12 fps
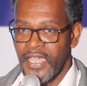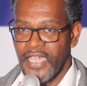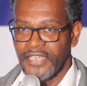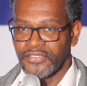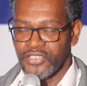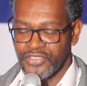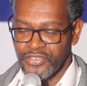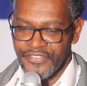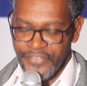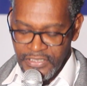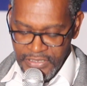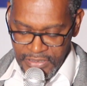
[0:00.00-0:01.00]
and the
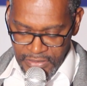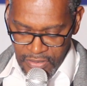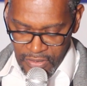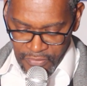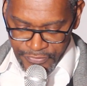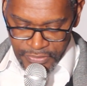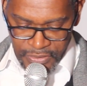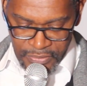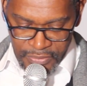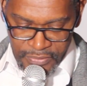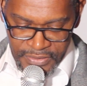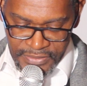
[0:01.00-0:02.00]
strengthening of
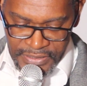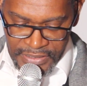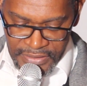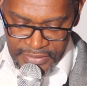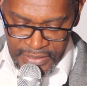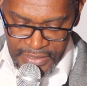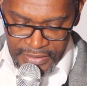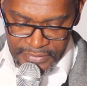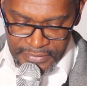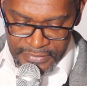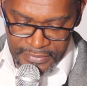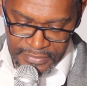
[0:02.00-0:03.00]
the state
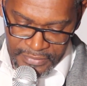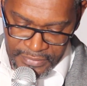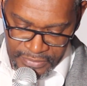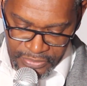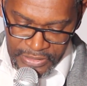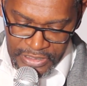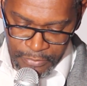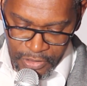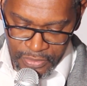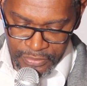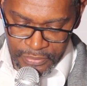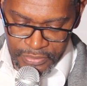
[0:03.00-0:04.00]
and
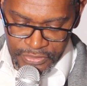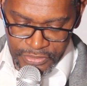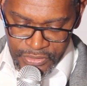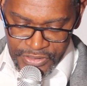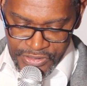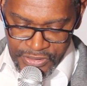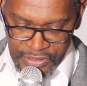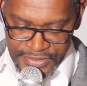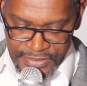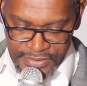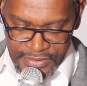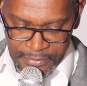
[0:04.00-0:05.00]
reliable judicial
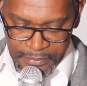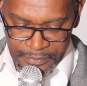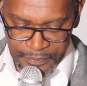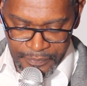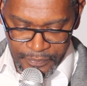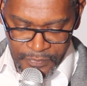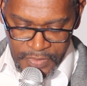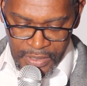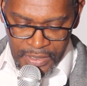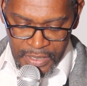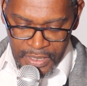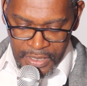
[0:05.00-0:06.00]
system.
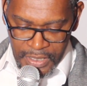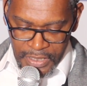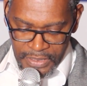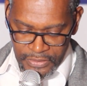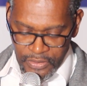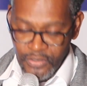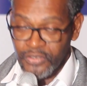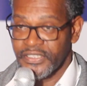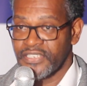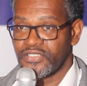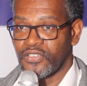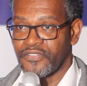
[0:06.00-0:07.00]
In the
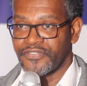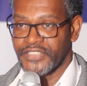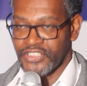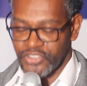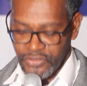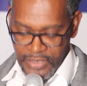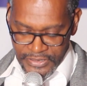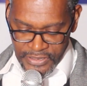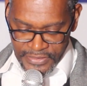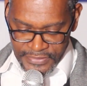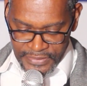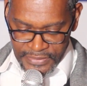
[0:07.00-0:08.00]
context of transitional
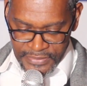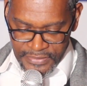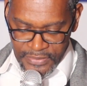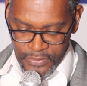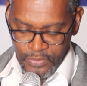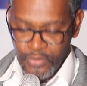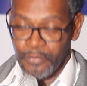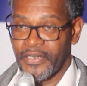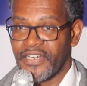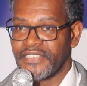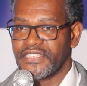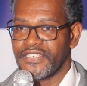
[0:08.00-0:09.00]
justice,
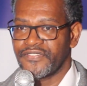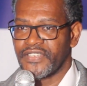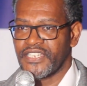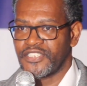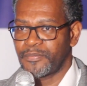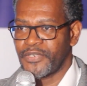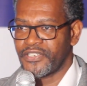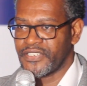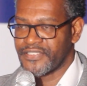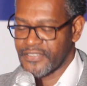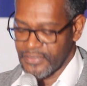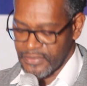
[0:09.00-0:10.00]
comparative
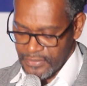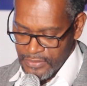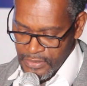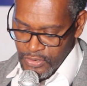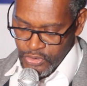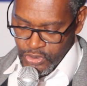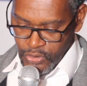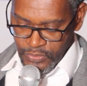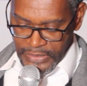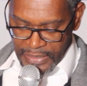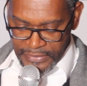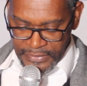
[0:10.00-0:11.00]
experience show
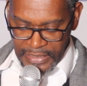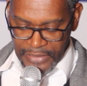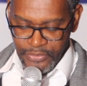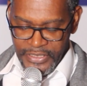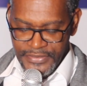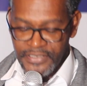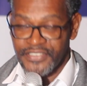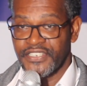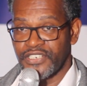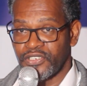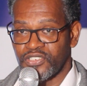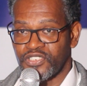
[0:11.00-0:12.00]
that addressing
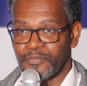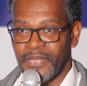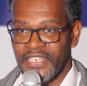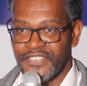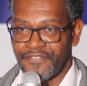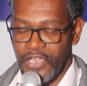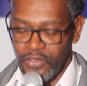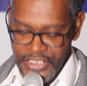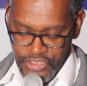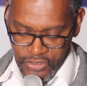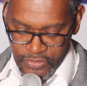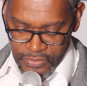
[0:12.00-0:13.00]
serious past
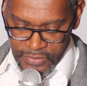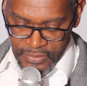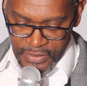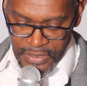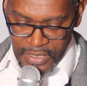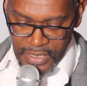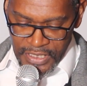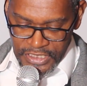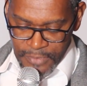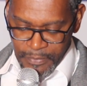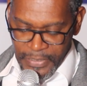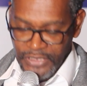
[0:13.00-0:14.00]
violations
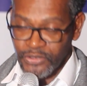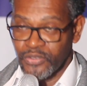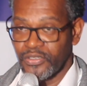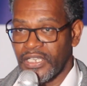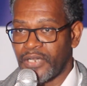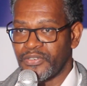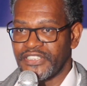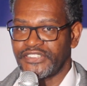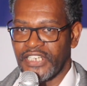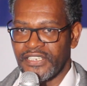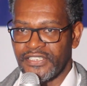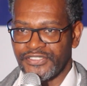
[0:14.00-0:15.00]
is particularly
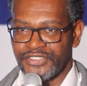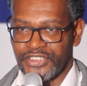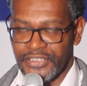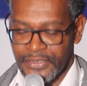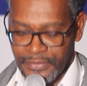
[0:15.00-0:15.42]
challenging.